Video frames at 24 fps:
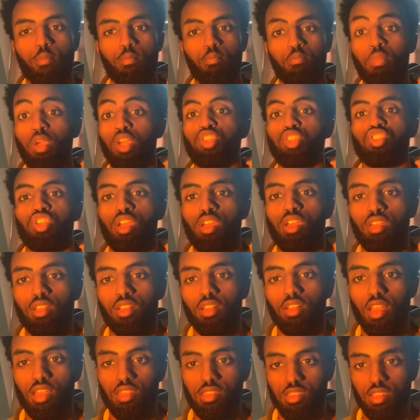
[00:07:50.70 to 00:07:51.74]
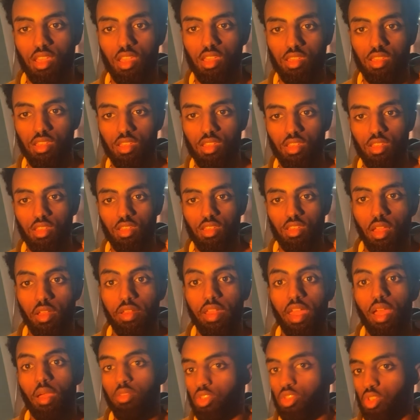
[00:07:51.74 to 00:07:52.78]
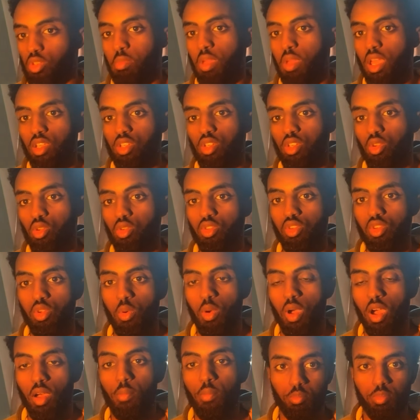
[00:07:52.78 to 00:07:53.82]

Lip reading: mixture, let's say. And that just makes who you are.